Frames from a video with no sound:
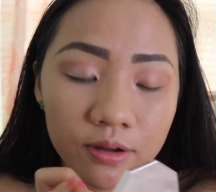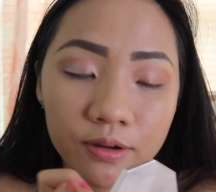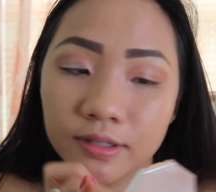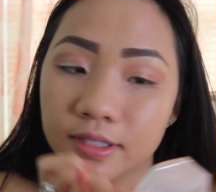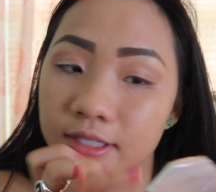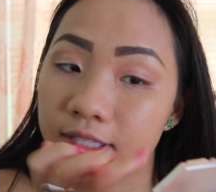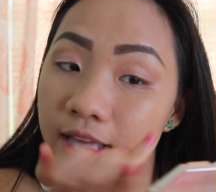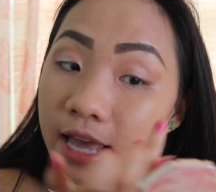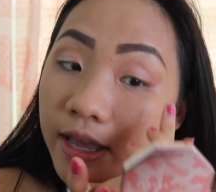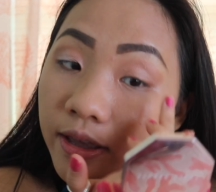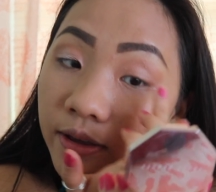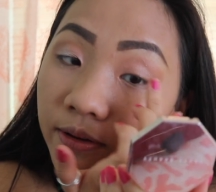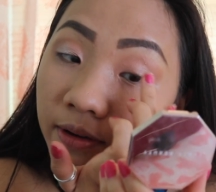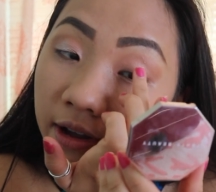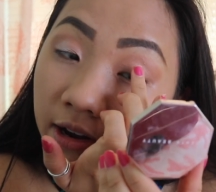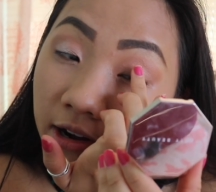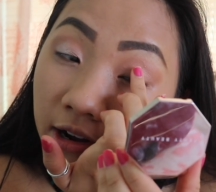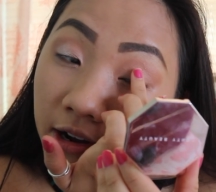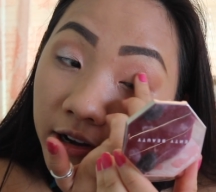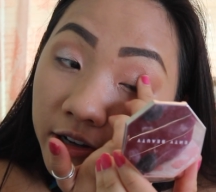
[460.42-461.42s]
Who say you
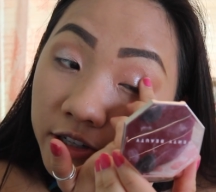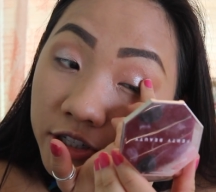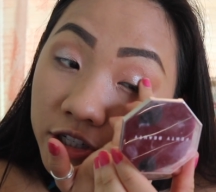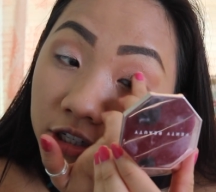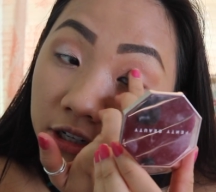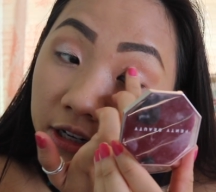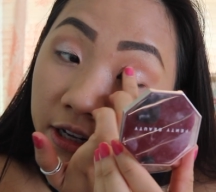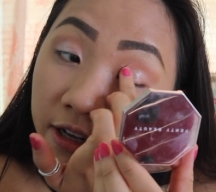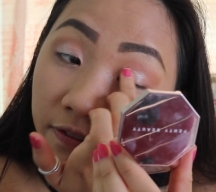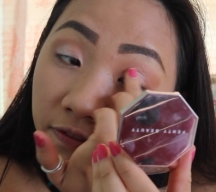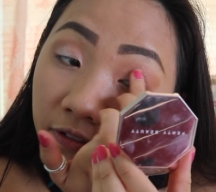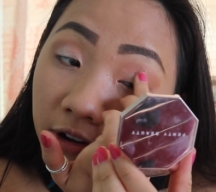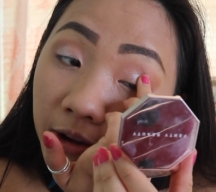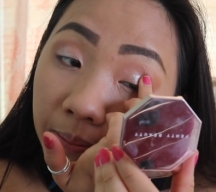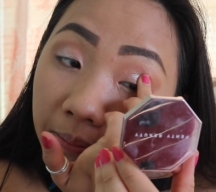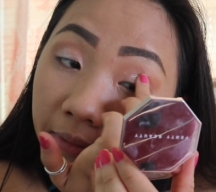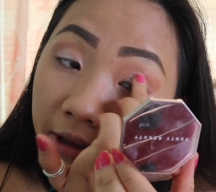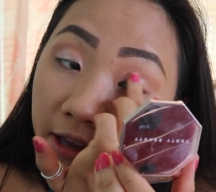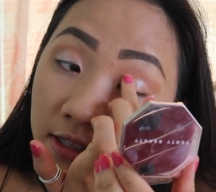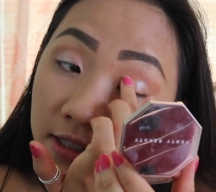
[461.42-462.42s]
cannot achieve
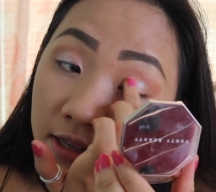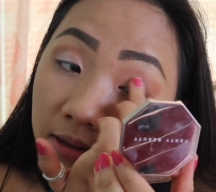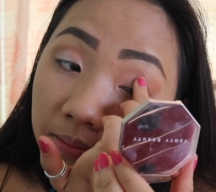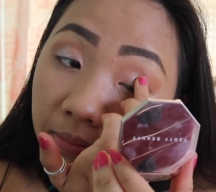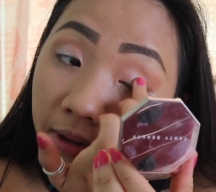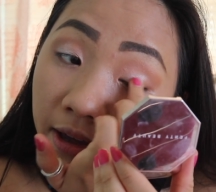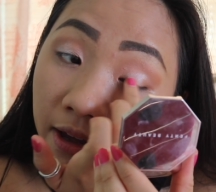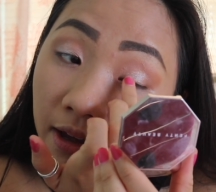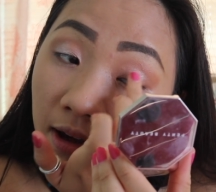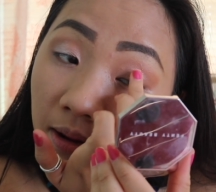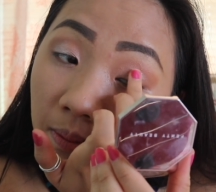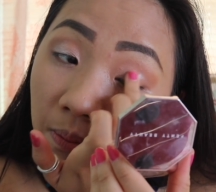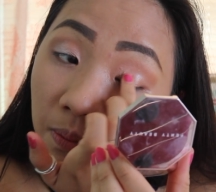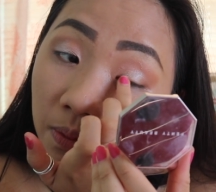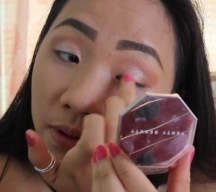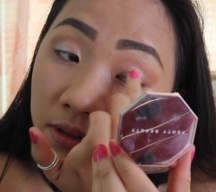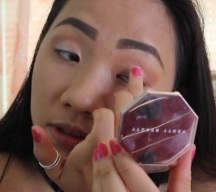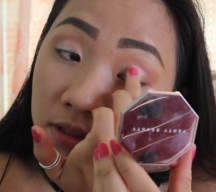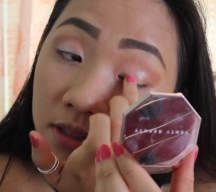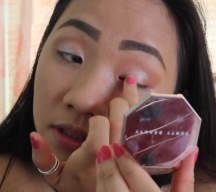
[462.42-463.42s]
amazing makeup
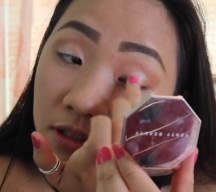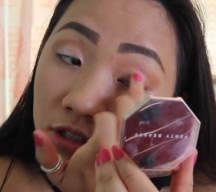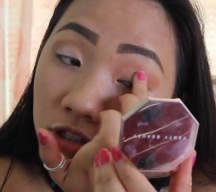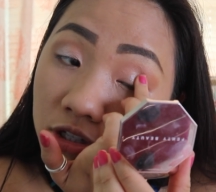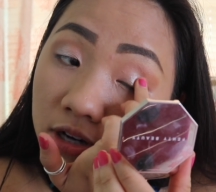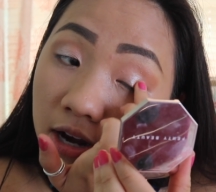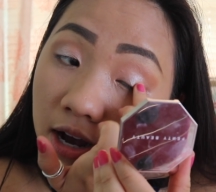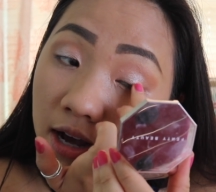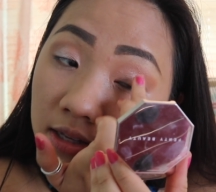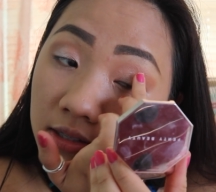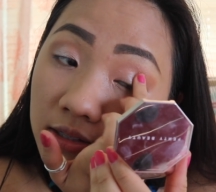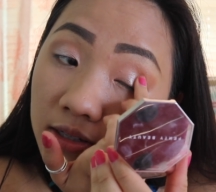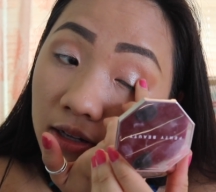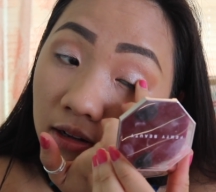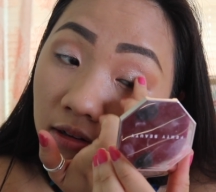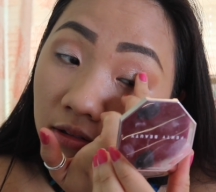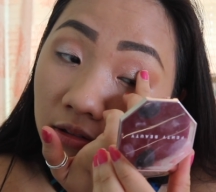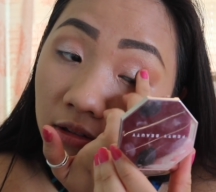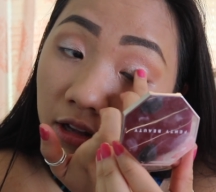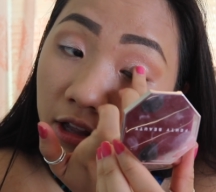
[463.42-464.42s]
with just a
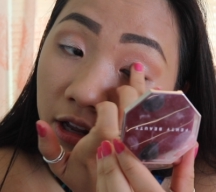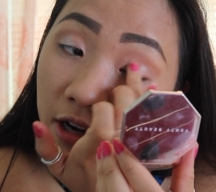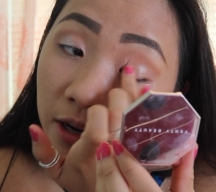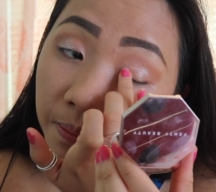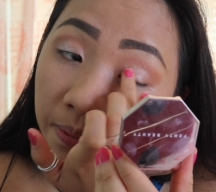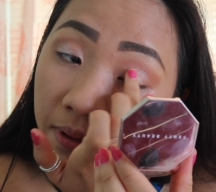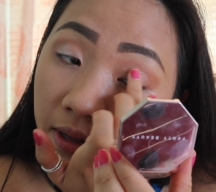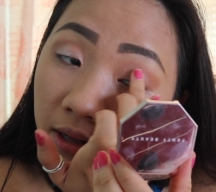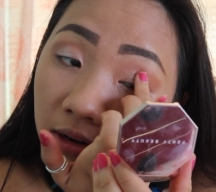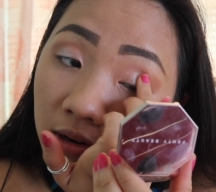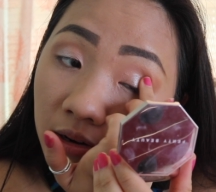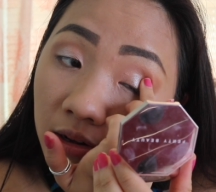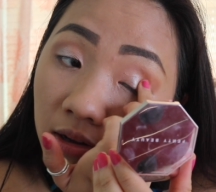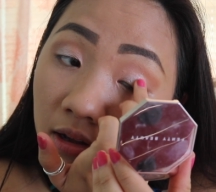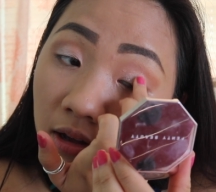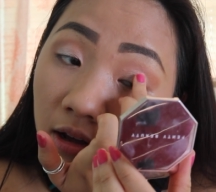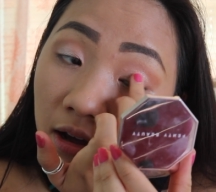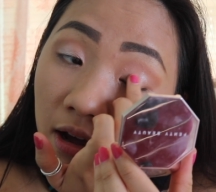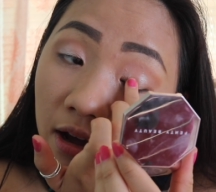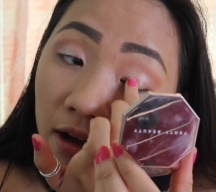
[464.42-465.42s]
little bit
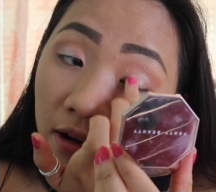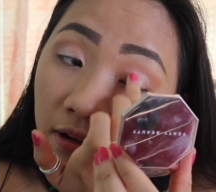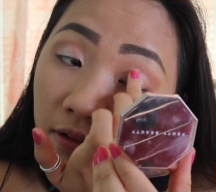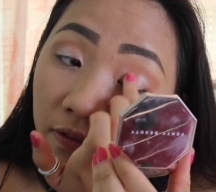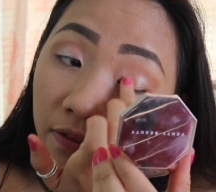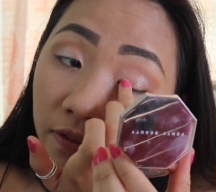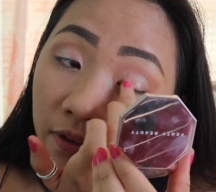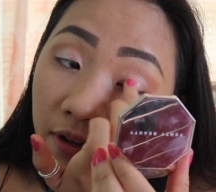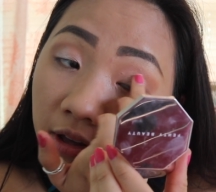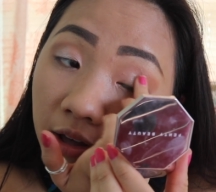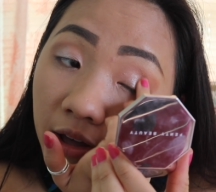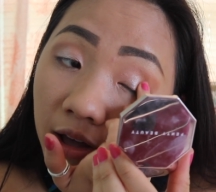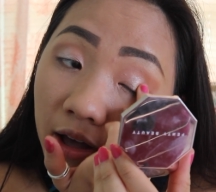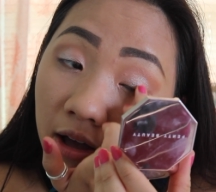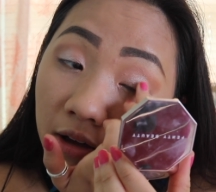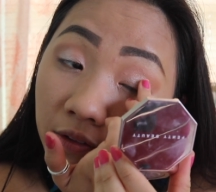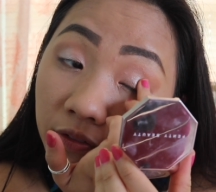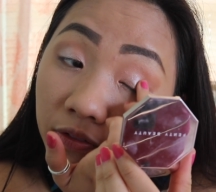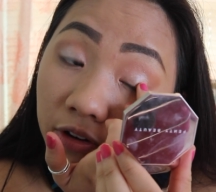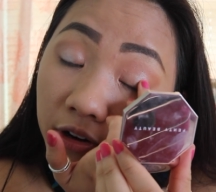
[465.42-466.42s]
of
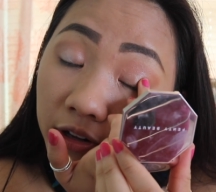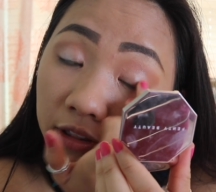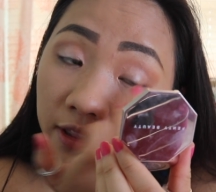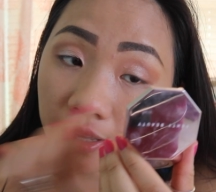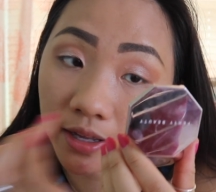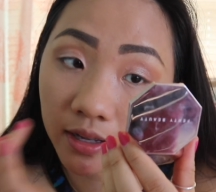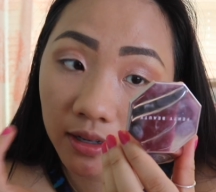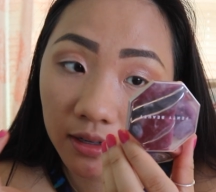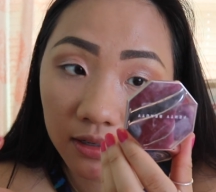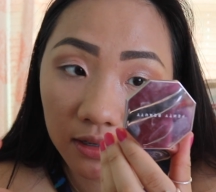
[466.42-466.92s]
everything?